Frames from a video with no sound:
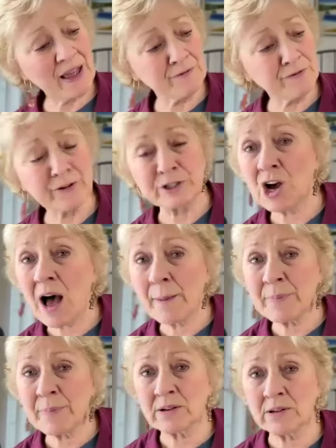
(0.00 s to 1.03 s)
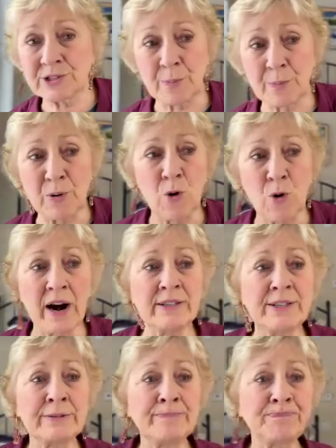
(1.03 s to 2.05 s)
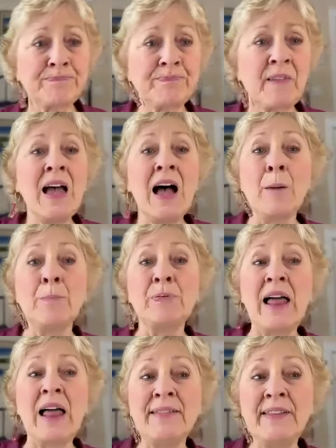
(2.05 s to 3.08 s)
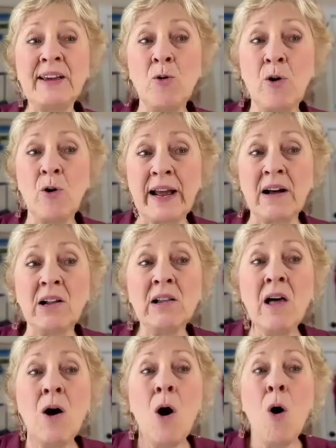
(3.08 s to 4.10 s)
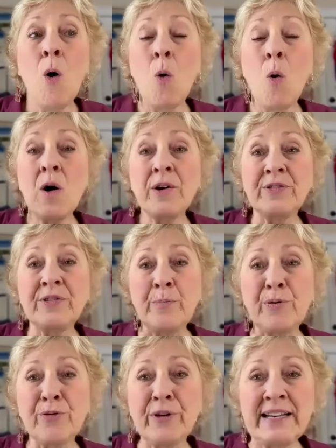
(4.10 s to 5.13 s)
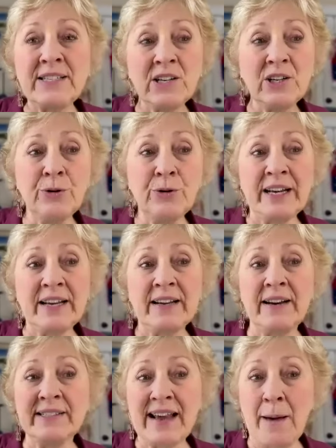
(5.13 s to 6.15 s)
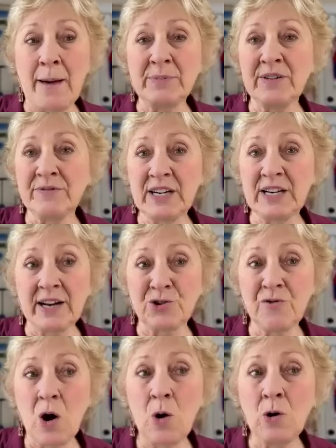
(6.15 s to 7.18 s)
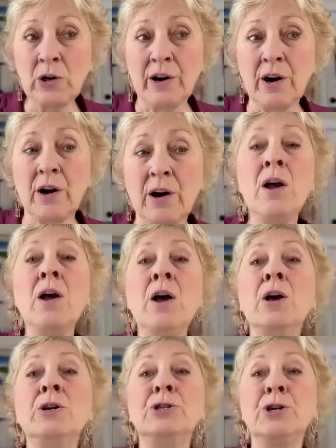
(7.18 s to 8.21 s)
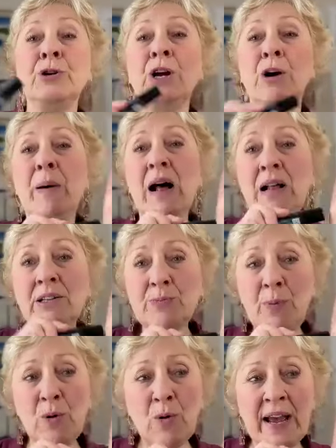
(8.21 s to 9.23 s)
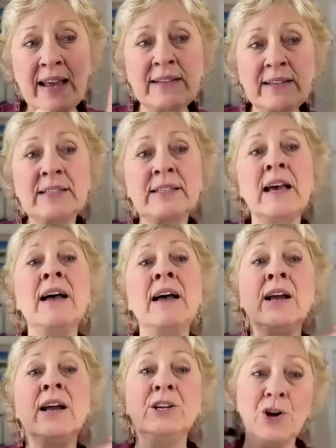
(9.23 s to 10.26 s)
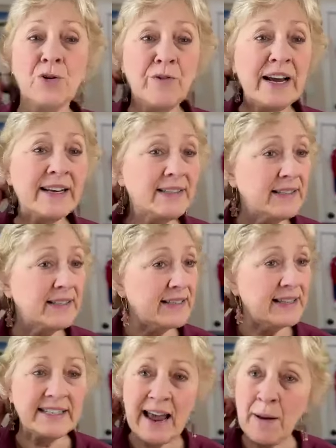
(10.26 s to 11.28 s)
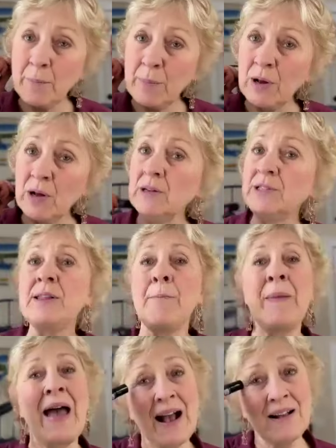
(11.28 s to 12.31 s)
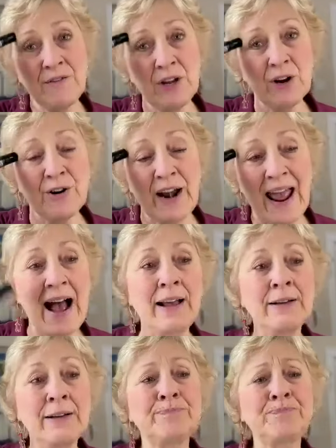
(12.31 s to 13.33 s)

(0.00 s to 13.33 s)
And for topical support, apply the oil or the pre-diluted Adaptiv Touch roller to your pulse points, your wrists, the temples, the back of your neck,